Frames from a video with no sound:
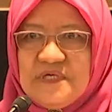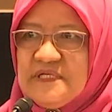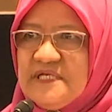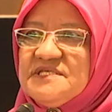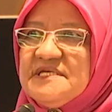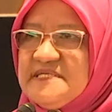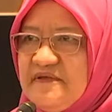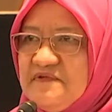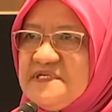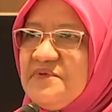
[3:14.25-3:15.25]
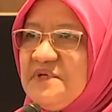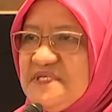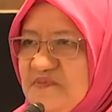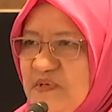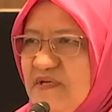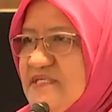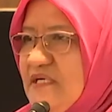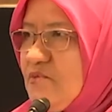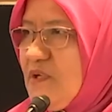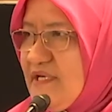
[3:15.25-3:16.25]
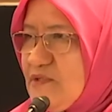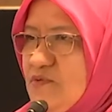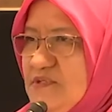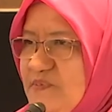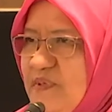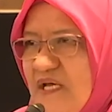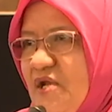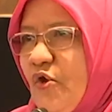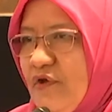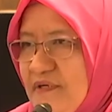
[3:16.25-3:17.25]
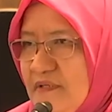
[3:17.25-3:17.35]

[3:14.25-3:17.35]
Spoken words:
That's why every time when I speak, because I would like to speak a lot,